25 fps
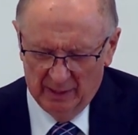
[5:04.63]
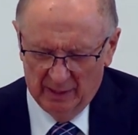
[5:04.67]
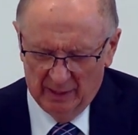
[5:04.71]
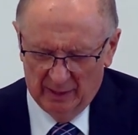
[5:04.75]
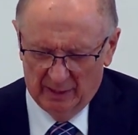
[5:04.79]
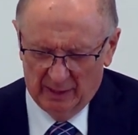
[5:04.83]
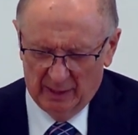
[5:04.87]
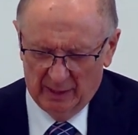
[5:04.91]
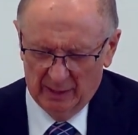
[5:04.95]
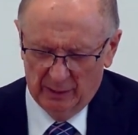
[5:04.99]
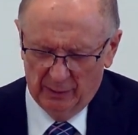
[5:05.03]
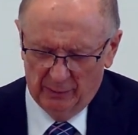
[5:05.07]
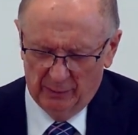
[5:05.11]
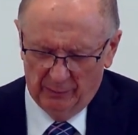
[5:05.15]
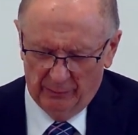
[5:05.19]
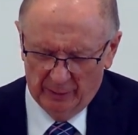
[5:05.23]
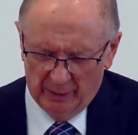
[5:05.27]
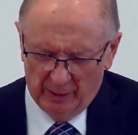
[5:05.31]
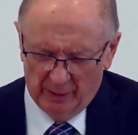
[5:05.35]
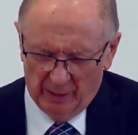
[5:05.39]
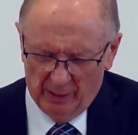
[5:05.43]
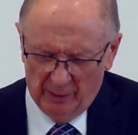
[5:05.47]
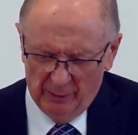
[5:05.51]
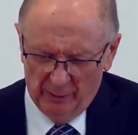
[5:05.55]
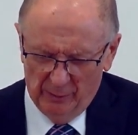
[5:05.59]
Thank you for the
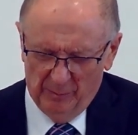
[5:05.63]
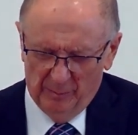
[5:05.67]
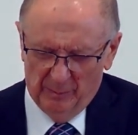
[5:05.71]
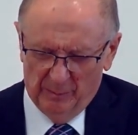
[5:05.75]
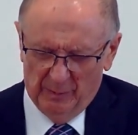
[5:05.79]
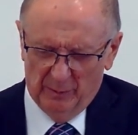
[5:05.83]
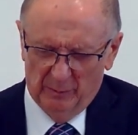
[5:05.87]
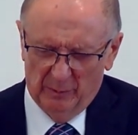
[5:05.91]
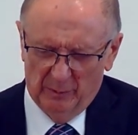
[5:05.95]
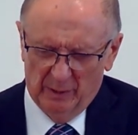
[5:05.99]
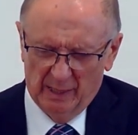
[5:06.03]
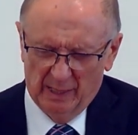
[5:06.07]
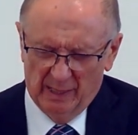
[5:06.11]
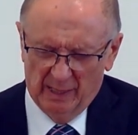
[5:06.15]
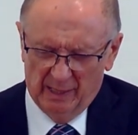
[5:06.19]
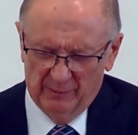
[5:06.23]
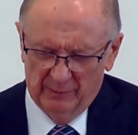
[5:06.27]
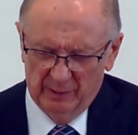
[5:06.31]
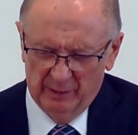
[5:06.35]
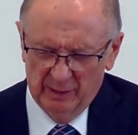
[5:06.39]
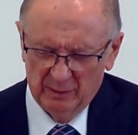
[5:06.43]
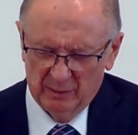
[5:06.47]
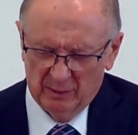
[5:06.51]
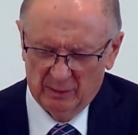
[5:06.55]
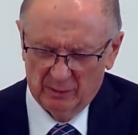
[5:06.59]
hope that we have
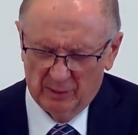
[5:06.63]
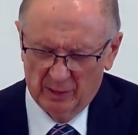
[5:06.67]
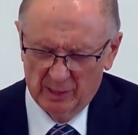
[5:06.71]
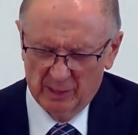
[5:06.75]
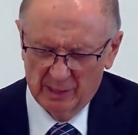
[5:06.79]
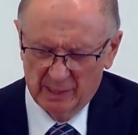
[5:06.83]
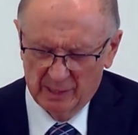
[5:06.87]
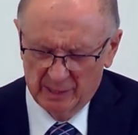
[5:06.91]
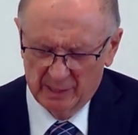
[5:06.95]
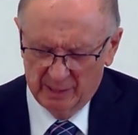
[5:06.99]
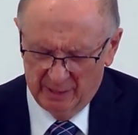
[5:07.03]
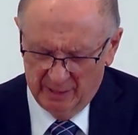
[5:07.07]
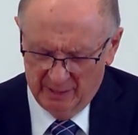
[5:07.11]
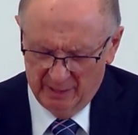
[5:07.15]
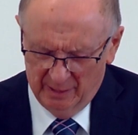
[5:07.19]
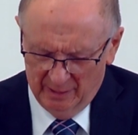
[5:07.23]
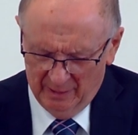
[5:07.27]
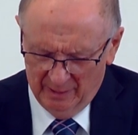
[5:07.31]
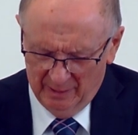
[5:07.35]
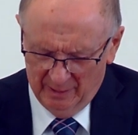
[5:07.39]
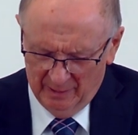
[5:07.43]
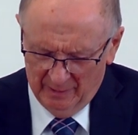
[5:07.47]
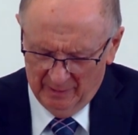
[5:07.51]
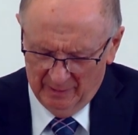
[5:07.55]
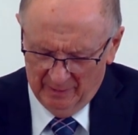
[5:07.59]
in Christ,
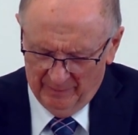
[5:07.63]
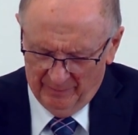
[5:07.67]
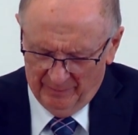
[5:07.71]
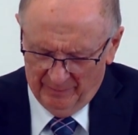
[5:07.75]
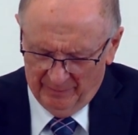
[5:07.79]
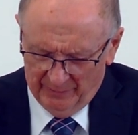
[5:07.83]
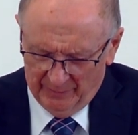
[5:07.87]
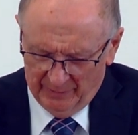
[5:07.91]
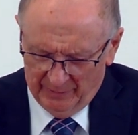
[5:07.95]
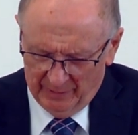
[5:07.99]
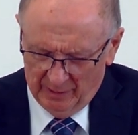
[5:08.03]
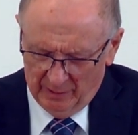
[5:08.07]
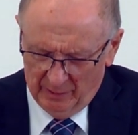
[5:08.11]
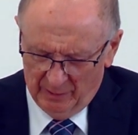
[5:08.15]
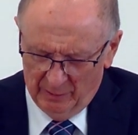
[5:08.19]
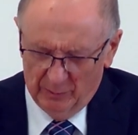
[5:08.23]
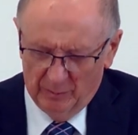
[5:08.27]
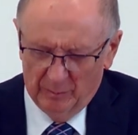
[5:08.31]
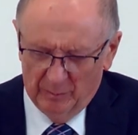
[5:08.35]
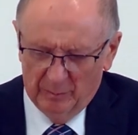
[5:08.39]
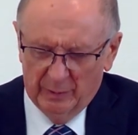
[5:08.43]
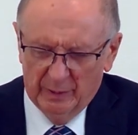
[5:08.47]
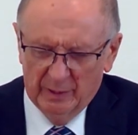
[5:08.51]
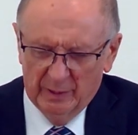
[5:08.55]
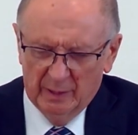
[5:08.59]
the
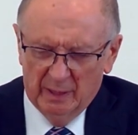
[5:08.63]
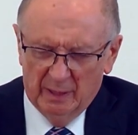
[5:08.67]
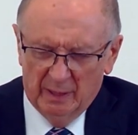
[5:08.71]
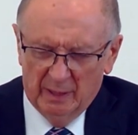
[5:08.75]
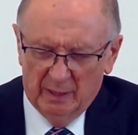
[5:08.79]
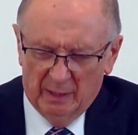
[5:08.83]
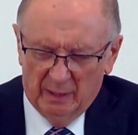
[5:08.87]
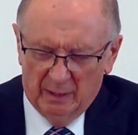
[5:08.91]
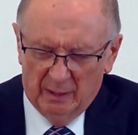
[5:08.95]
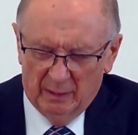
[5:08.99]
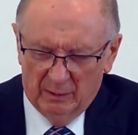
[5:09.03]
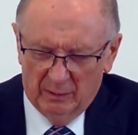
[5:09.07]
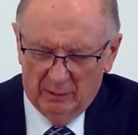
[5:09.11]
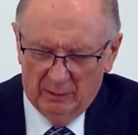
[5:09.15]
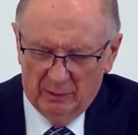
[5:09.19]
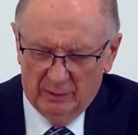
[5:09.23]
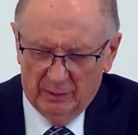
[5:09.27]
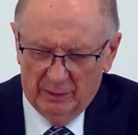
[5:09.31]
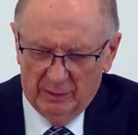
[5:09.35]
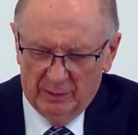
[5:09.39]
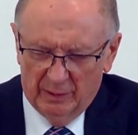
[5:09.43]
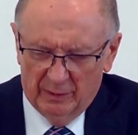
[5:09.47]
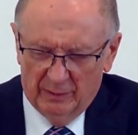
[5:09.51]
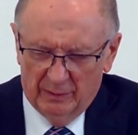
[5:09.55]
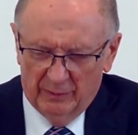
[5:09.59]
hope,
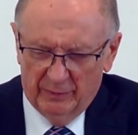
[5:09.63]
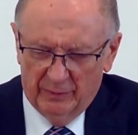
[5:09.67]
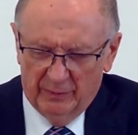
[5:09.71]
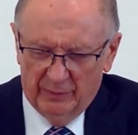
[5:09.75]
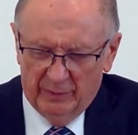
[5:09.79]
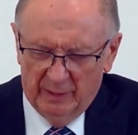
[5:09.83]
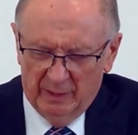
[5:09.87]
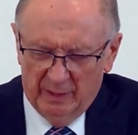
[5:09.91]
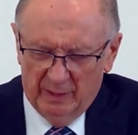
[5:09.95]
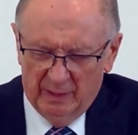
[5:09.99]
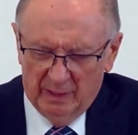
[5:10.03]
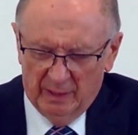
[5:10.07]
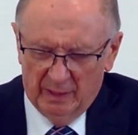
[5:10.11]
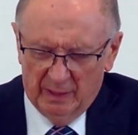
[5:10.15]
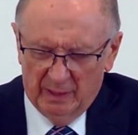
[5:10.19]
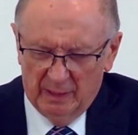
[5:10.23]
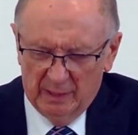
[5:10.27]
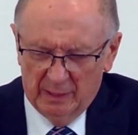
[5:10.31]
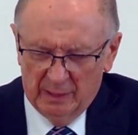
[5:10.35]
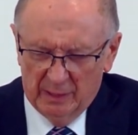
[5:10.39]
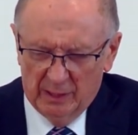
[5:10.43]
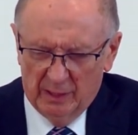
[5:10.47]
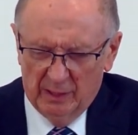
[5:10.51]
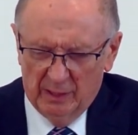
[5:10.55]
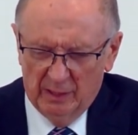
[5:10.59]
Lord, of an
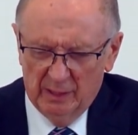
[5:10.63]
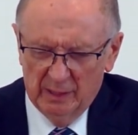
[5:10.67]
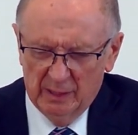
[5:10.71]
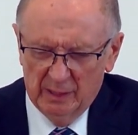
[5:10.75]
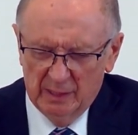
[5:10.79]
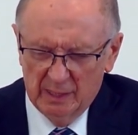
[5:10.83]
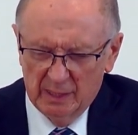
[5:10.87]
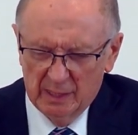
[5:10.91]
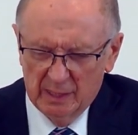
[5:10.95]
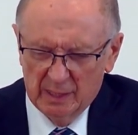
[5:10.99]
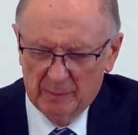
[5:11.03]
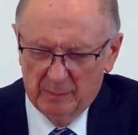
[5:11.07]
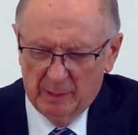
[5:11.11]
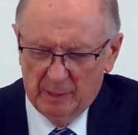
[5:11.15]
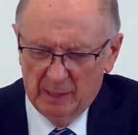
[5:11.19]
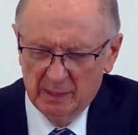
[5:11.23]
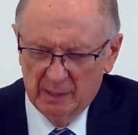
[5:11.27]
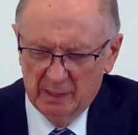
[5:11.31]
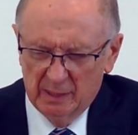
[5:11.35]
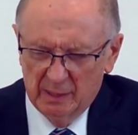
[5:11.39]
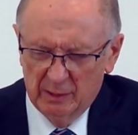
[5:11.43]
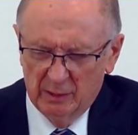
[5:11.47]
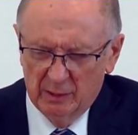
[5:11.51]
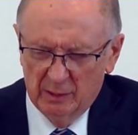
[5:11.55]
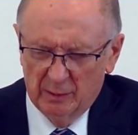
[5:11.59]
eternity
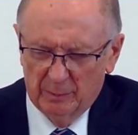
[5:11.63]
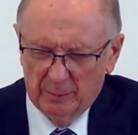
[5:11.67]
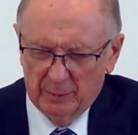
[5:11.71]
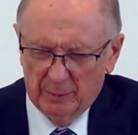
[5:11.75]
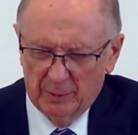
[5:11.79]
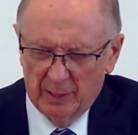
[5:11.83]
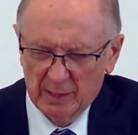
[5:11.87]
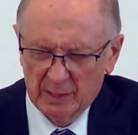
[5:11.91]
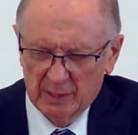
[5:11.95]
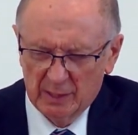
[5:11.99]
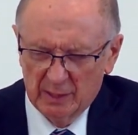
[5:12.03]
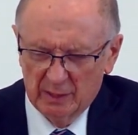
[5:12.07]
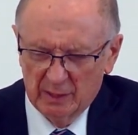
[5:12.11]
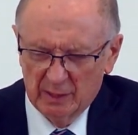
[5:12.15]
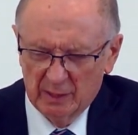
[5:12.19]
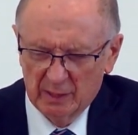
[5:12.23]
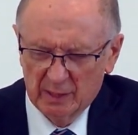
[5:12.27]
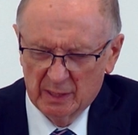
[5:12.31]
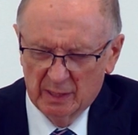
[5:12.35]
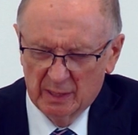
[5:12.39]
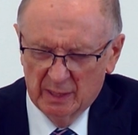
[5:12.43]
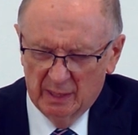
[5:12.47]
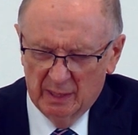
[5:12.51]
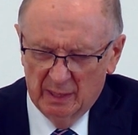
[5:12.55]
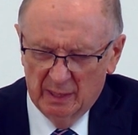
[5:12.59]
spent in your
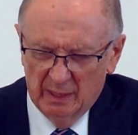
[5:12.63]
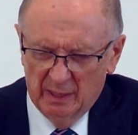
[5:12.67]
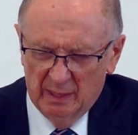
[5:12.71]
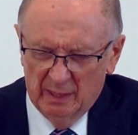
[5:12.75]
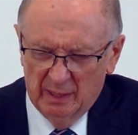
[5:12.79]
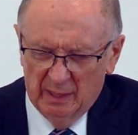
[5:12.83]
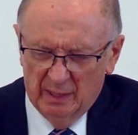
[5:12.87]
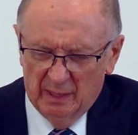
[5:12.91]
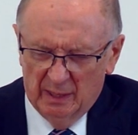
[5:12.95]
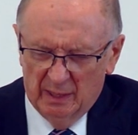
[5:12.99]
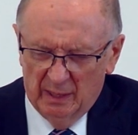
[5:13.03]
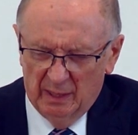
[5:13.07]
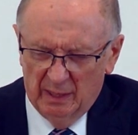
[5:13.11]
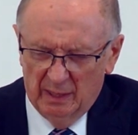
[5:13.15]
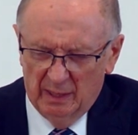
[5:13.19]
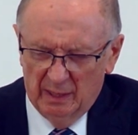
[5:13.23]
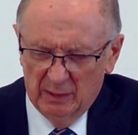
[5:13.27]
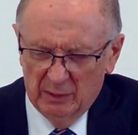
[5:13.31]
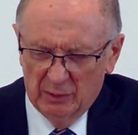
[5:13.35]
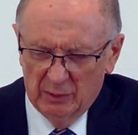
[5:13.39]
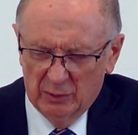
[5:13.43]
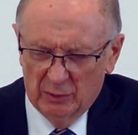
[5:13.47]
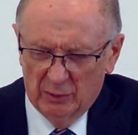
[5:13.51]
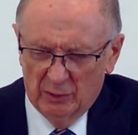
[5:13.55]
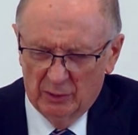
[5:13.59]
presence,
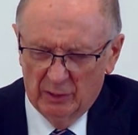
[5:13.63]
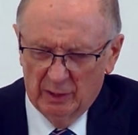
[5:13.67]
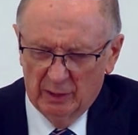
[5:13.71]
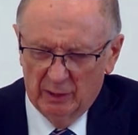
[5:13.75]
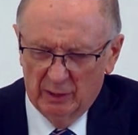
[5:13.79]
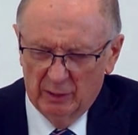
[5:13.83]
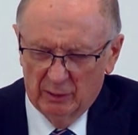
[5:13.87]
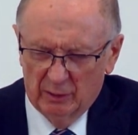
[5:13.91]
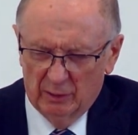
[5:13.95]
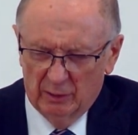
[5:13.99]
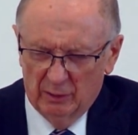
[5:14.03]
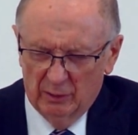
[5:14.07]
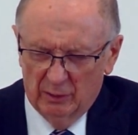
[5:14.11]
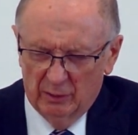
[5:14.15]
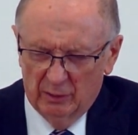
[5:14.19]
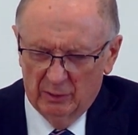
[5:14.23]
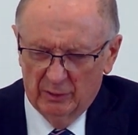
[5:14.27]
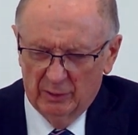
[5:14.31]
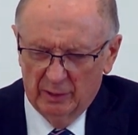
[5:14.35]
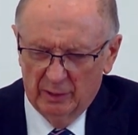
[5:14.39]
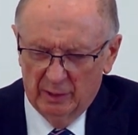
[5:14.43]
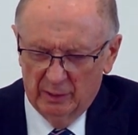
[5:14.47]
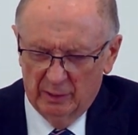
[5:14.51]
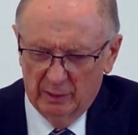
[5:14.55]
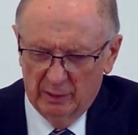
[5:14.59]
enjoying your
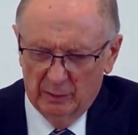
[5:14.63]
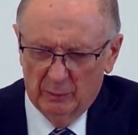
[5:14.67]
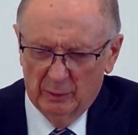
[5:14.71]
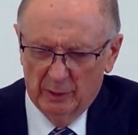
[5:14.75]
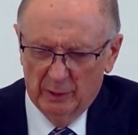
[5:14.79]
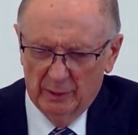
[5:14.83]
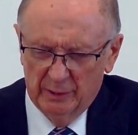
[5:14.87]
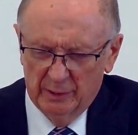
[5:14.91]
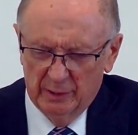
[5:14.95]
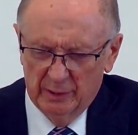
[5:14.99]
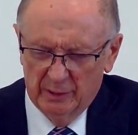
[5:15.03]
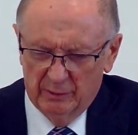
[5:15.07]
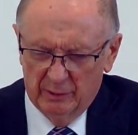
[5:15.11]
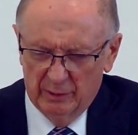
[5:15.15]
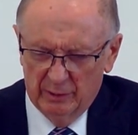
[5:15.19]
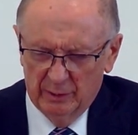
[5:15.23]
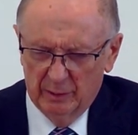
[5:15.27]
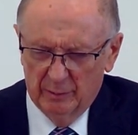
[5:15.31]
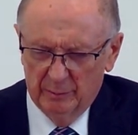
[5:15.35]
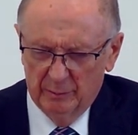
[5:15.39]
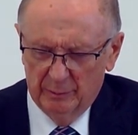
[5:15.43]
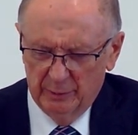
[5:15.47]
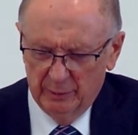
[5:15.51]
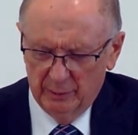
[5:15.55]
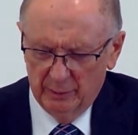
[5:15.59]
glory and your wonder and your
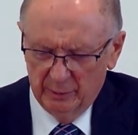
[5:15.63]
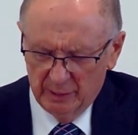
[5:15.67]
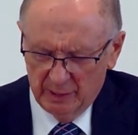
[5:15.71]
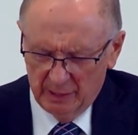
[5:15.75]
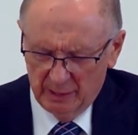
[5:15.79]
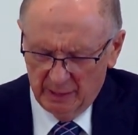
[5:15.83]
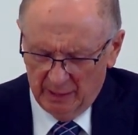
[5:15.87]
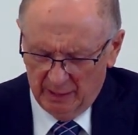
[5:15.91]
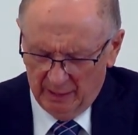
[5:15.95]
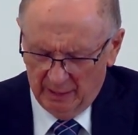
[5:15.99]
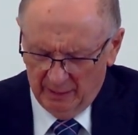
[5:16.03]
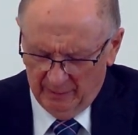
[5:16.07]
beauty.